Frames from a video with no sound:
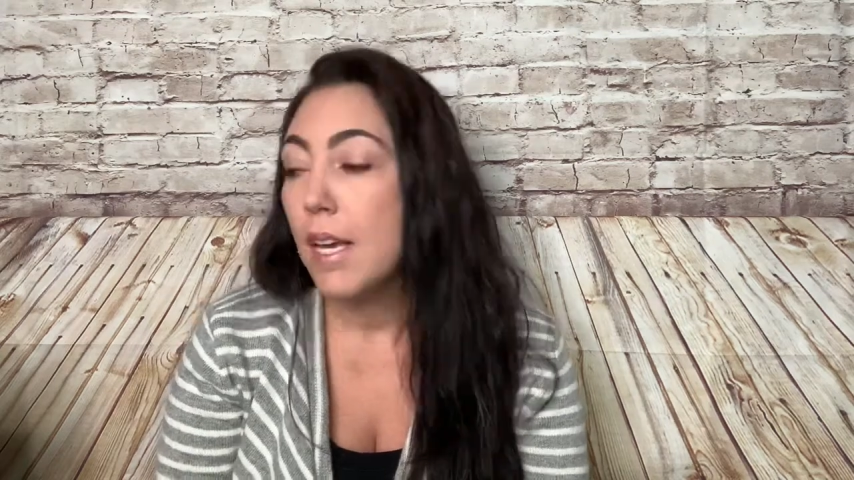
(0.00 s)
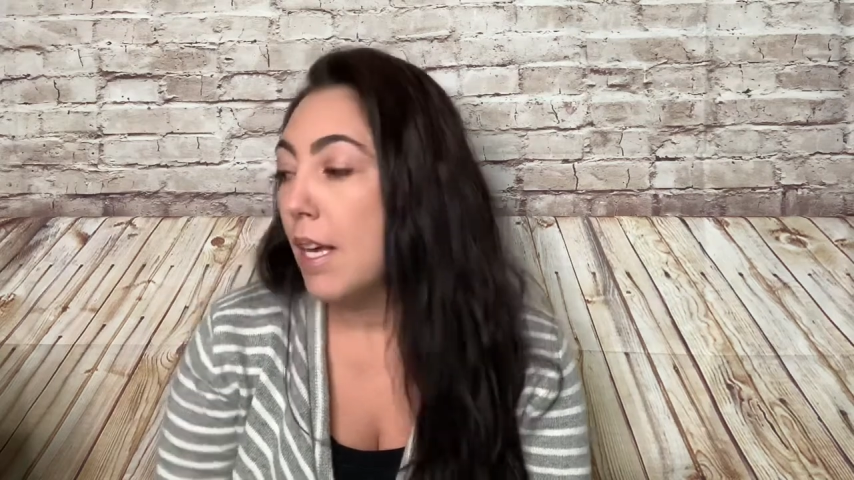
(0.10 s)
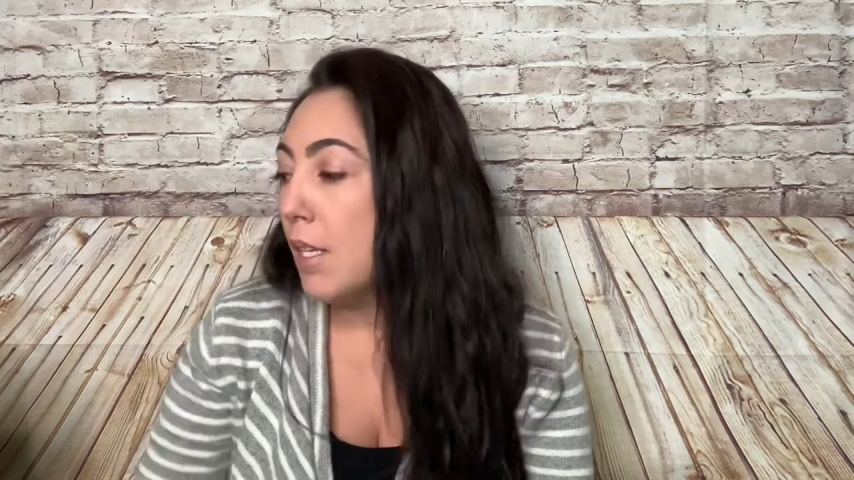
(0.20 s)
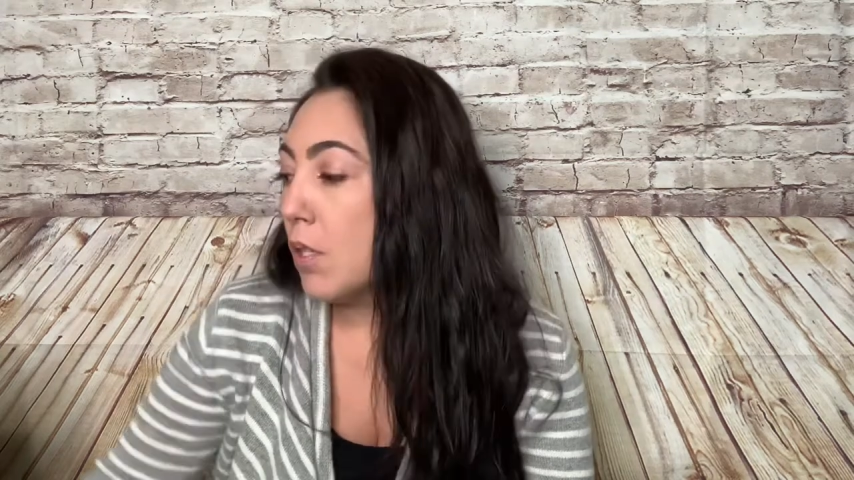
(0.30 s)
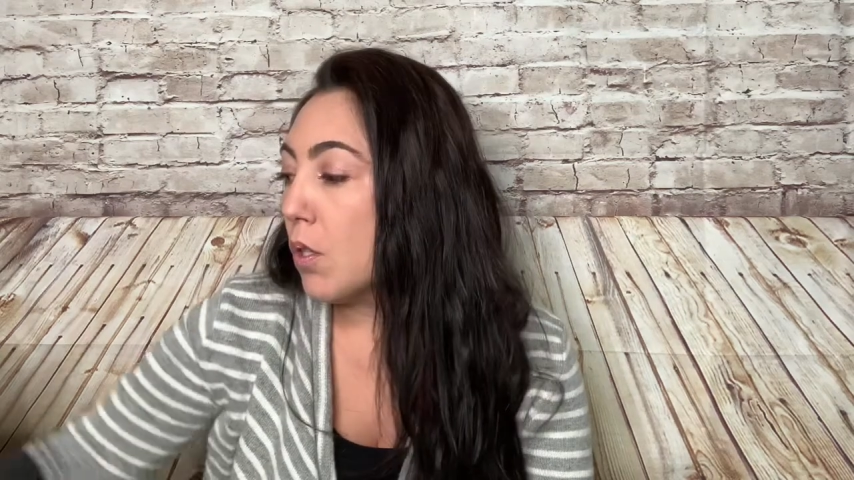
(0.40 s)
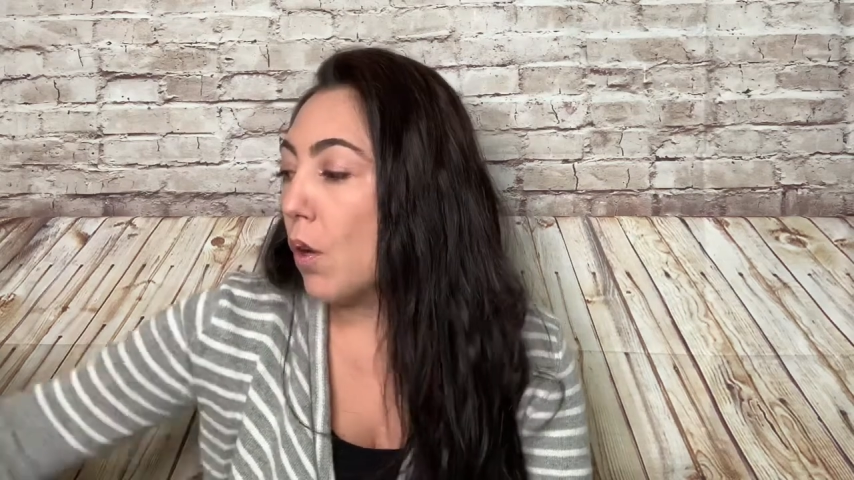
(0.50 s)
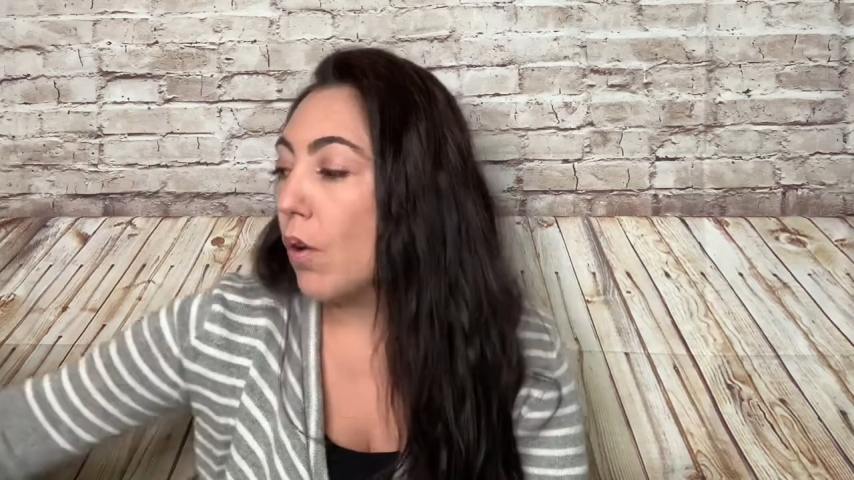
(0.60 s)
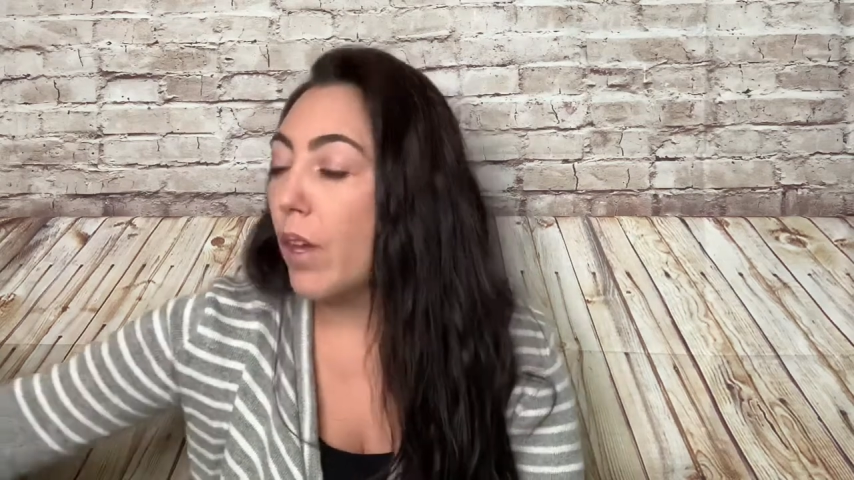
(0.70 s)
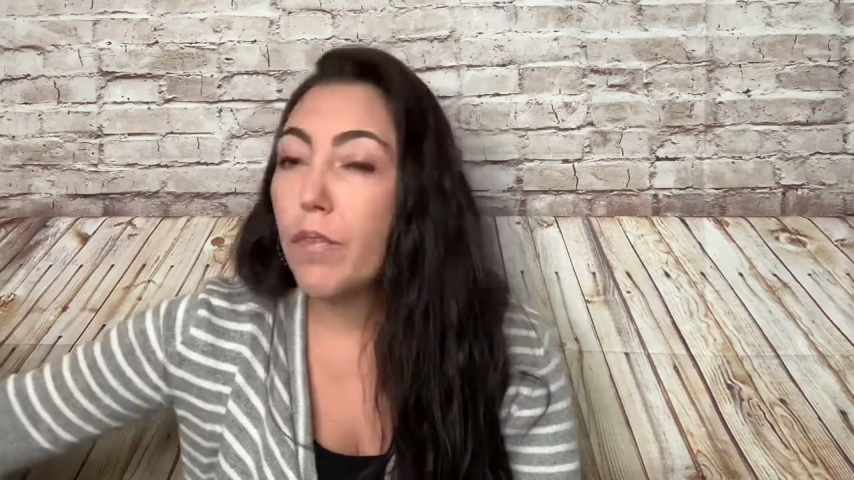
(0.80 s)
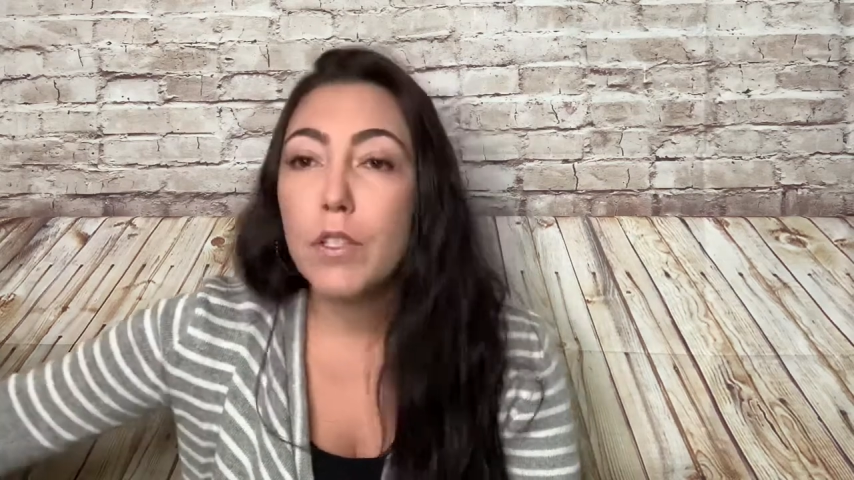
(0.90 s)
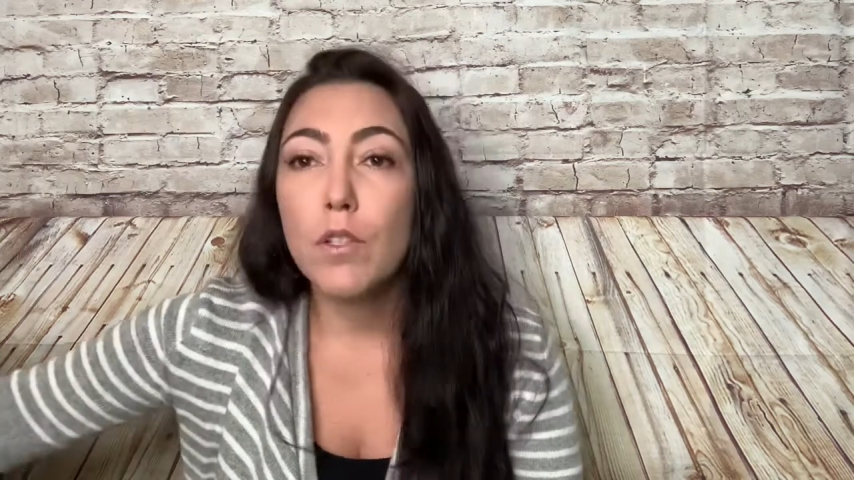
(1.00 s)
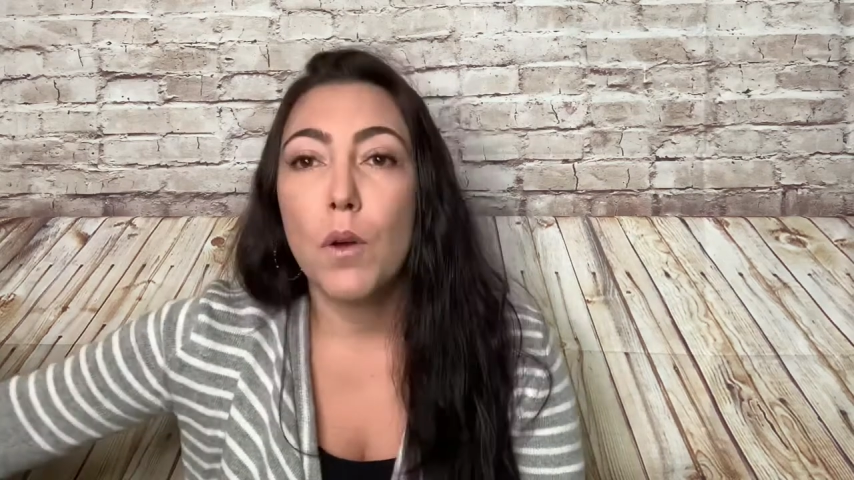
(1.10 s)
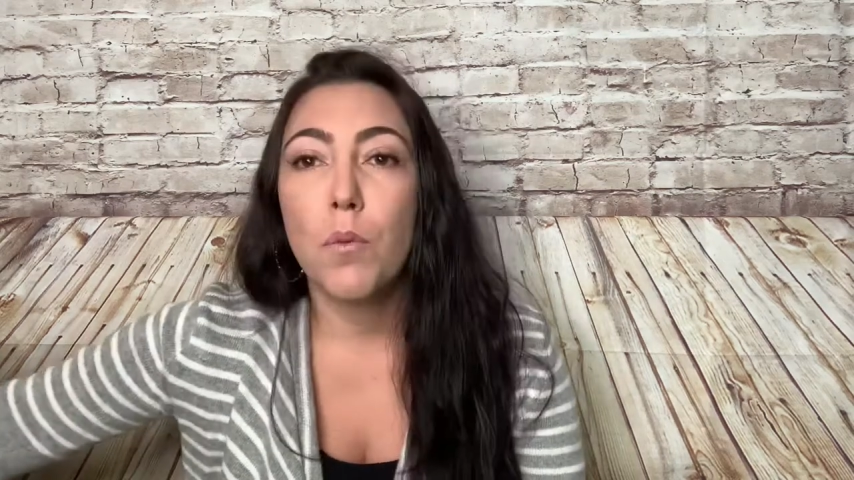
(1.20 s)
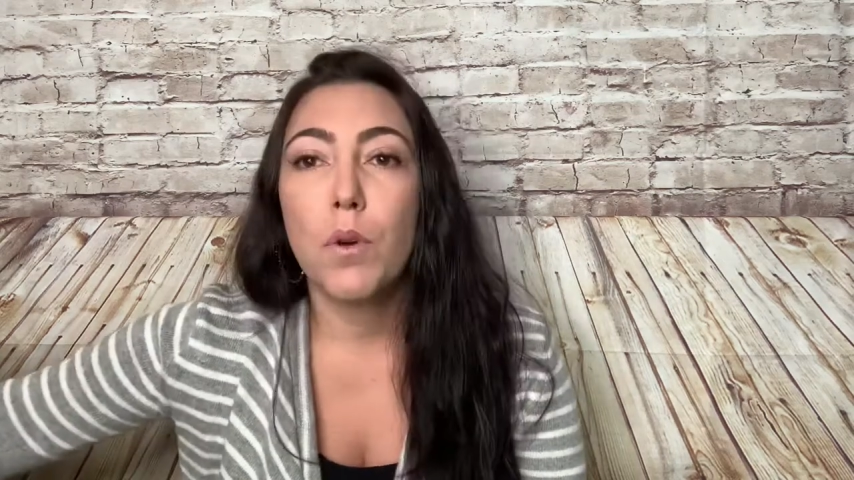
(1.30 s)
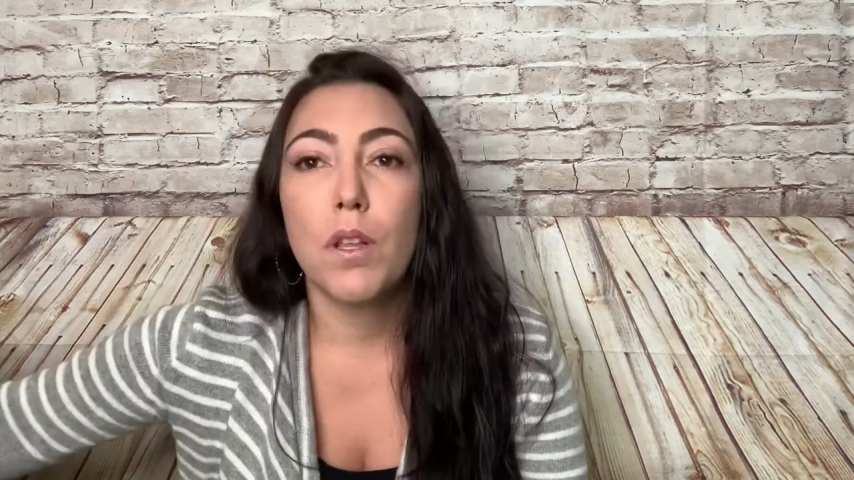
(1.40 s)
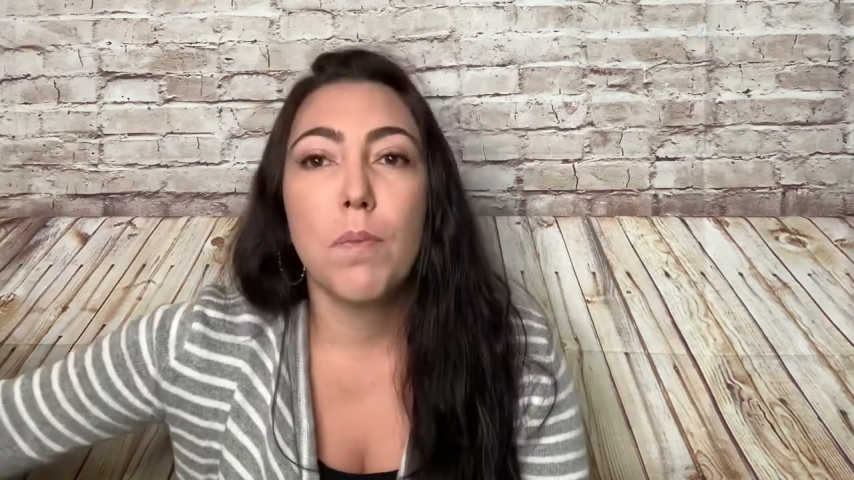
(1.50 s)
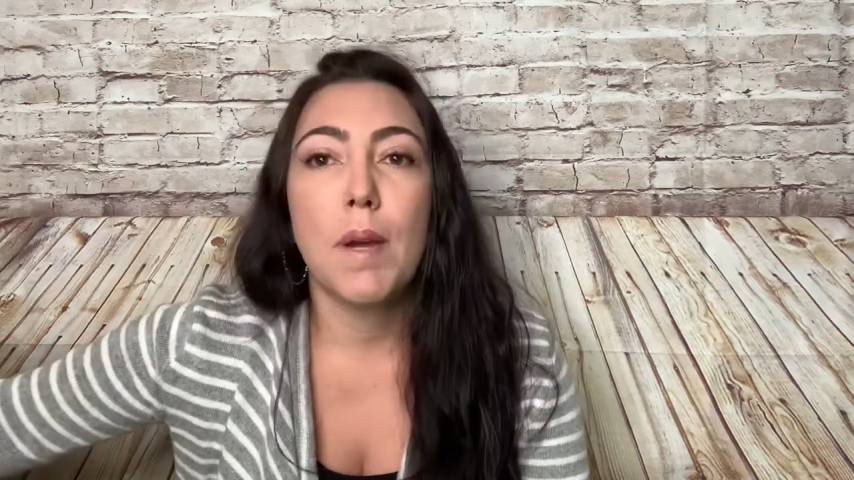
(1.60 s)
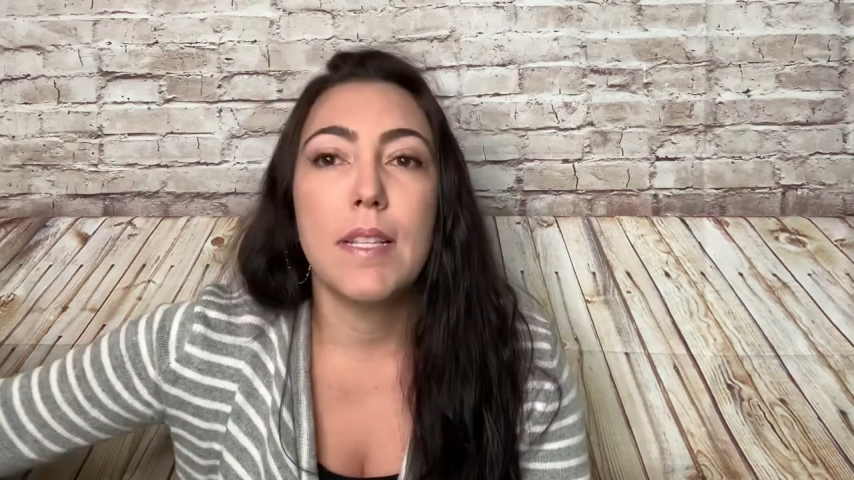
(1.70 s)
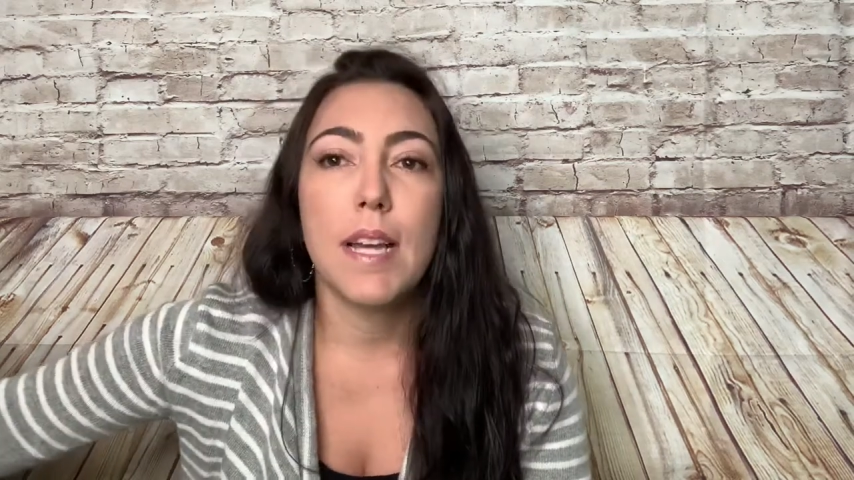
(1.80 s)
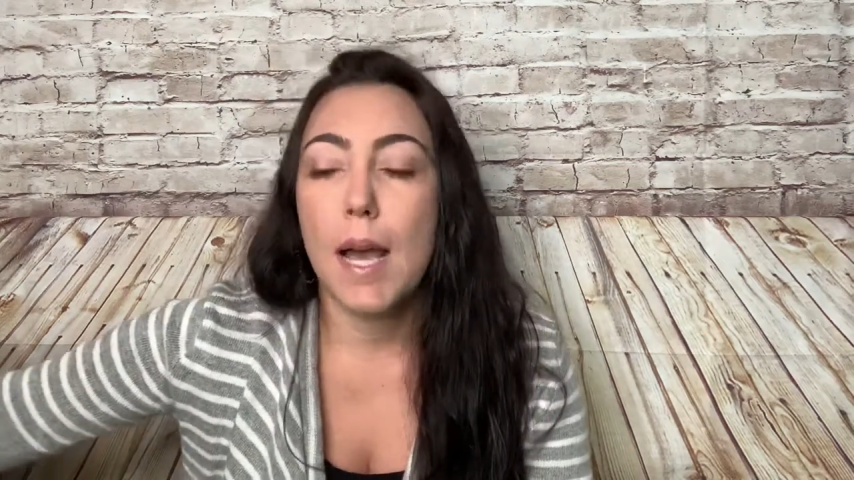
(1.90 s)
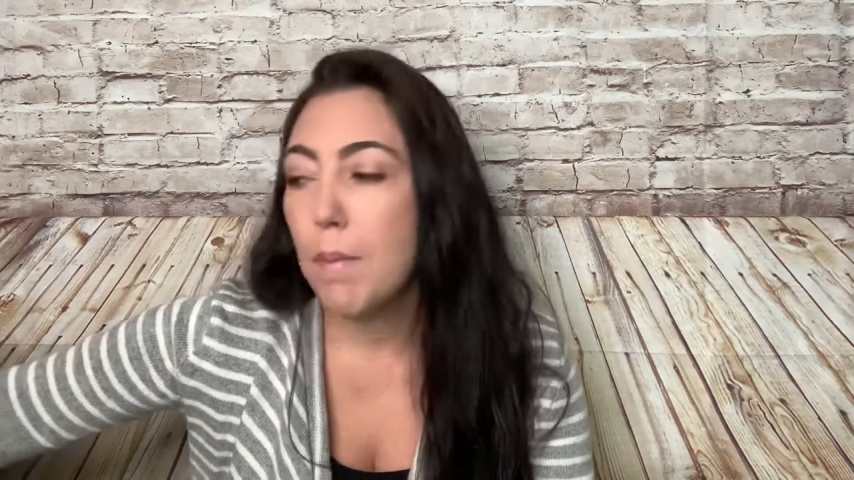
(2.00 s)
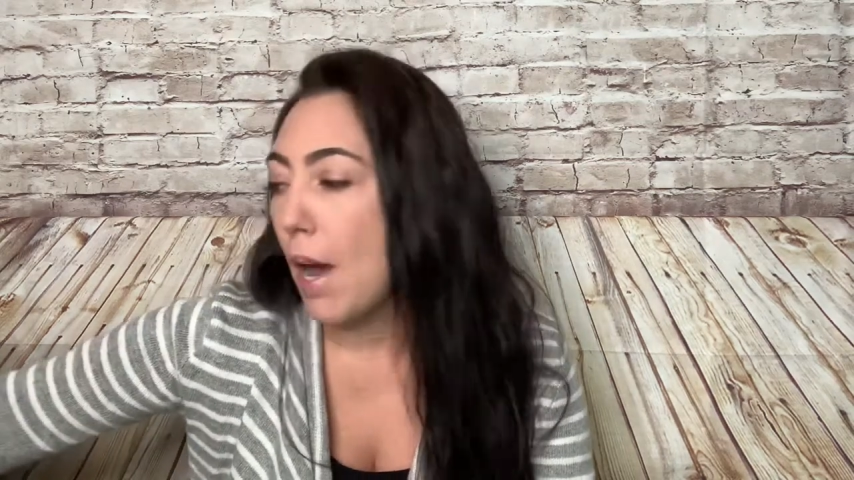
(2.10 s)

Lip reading: So if it's not worth my time,